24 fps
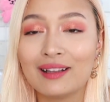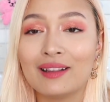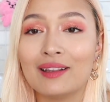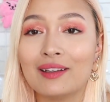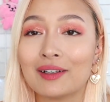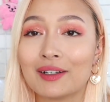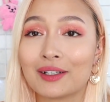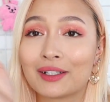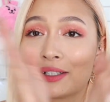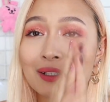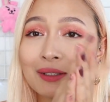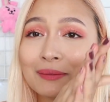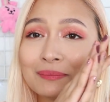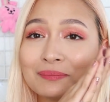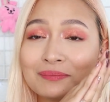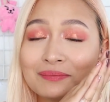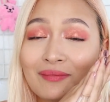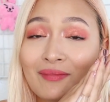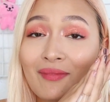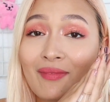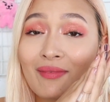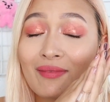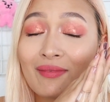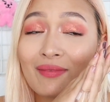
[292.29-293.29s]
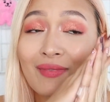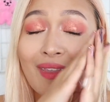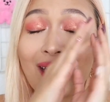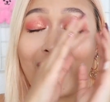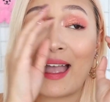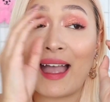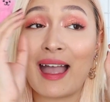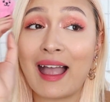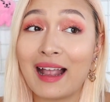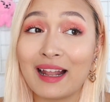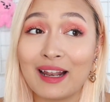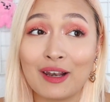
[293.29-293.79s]
look
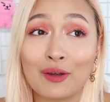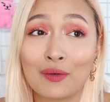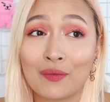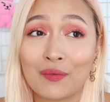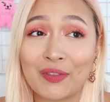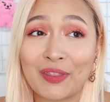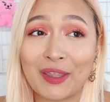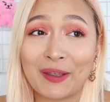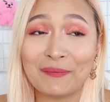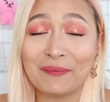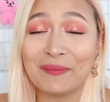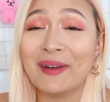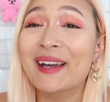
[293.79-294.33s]
i love them